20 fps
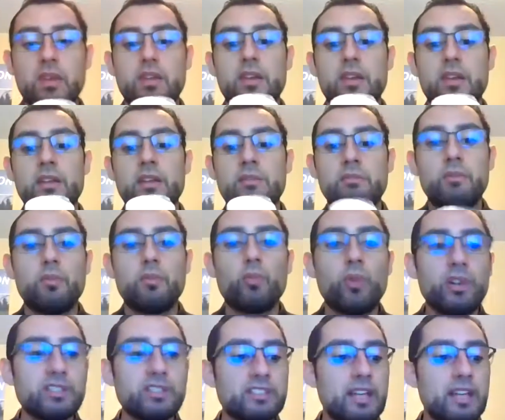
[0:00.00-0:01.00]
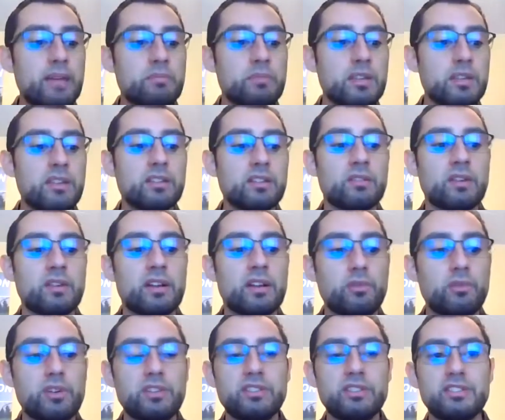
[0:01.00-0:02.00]
And what does that mean, right?
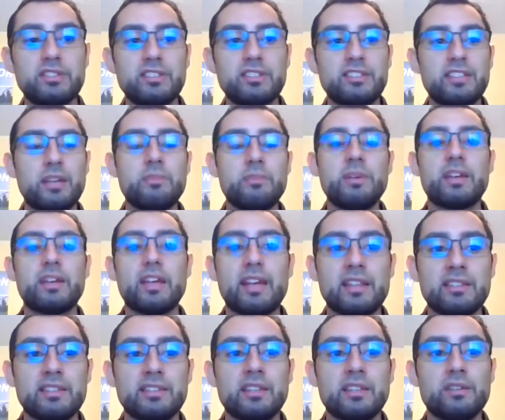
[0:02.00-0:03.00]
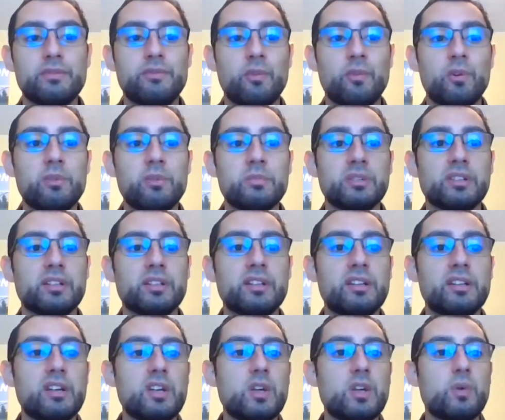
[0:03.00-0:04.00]
What is a systemic enzyme formula?
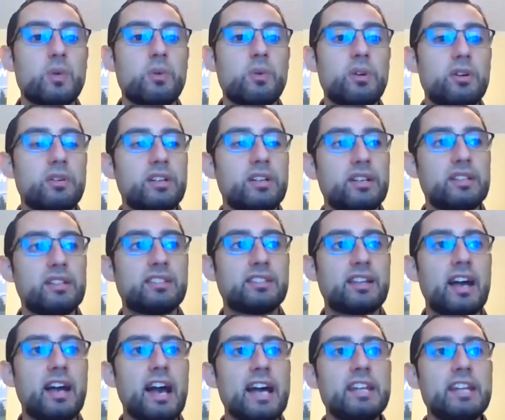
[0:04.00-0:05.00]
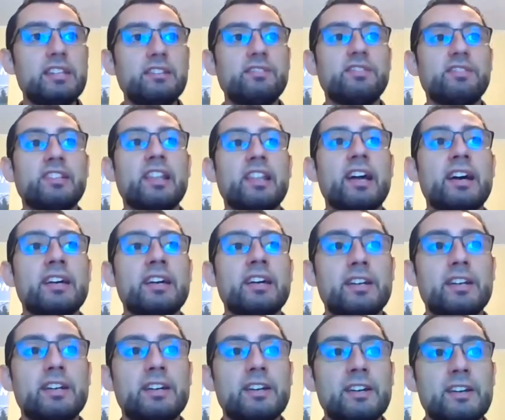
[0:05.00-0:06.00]
Well, it's kind of
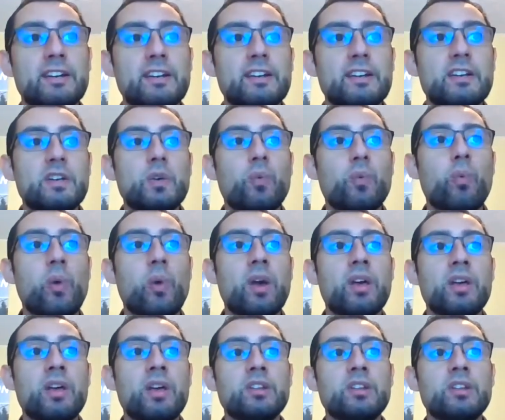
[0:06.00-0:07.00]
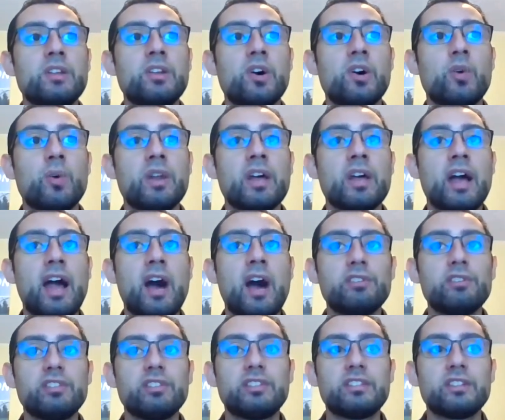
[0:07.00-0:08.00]
like when a
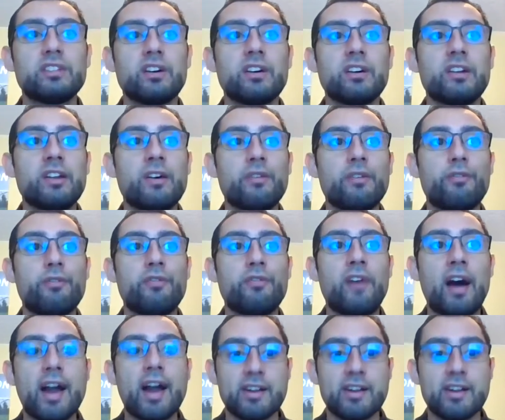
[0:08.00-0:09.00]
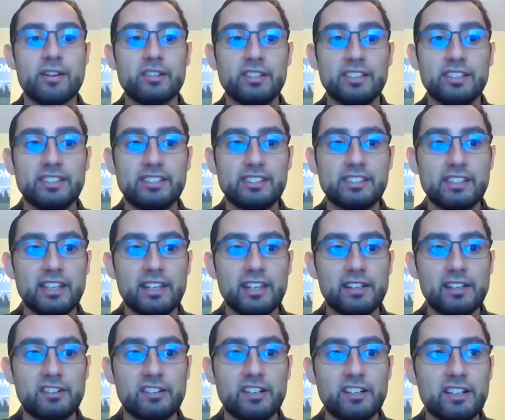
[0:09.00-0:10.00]
house is on fire, let's say,
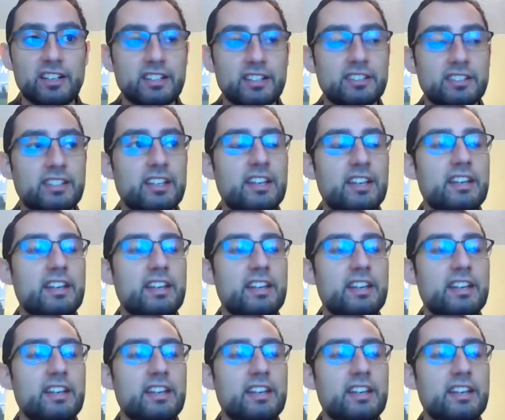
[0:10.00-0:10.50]
right?